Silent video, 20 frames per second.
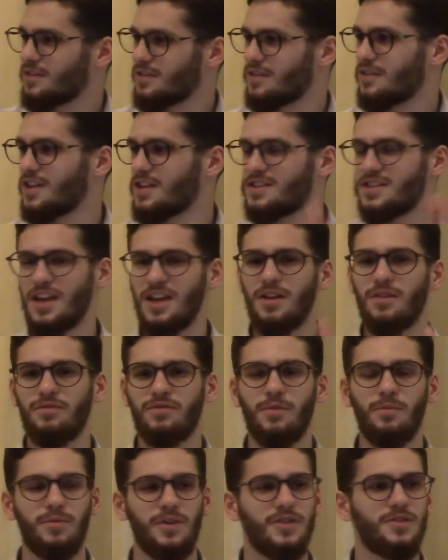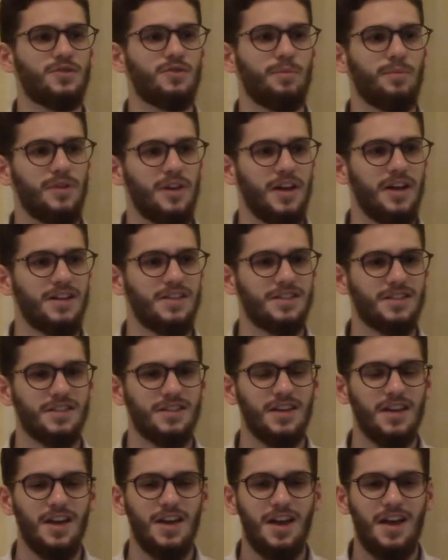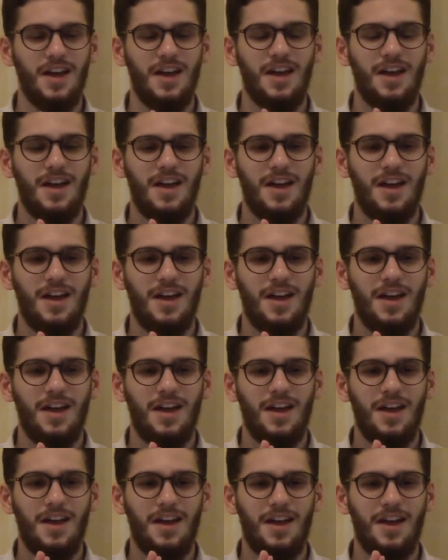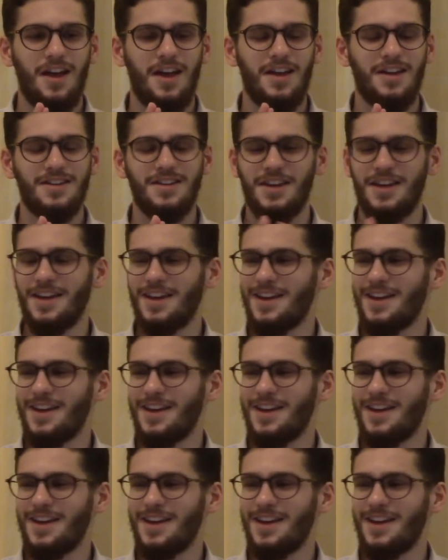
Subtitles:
They take it from place to place. And